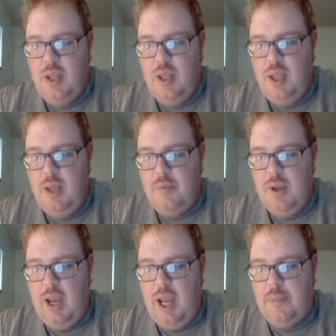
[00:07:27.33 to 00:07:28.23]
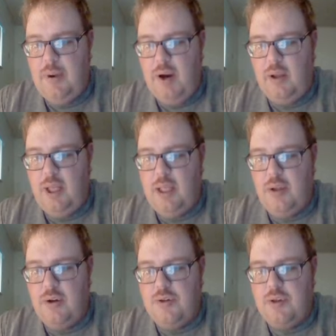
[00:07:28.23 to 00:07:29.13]
Yep, and apparently the
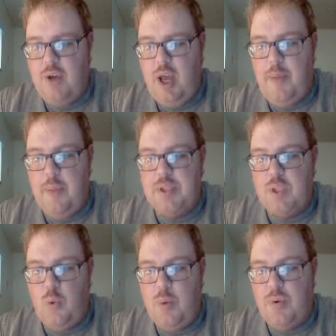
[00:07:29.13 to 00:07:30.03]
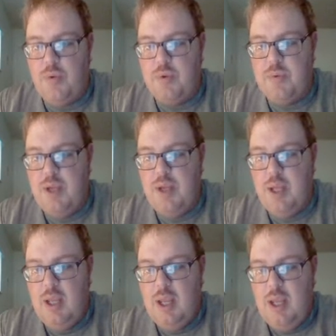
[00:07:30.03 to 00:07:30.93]
nurse who helped them is the woman who's been
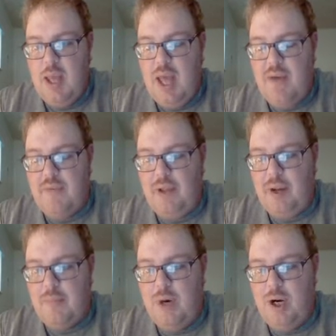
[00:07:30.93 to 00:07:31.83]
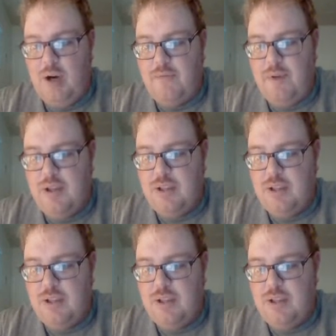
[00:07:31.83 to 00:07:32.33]
having like a mark on her face.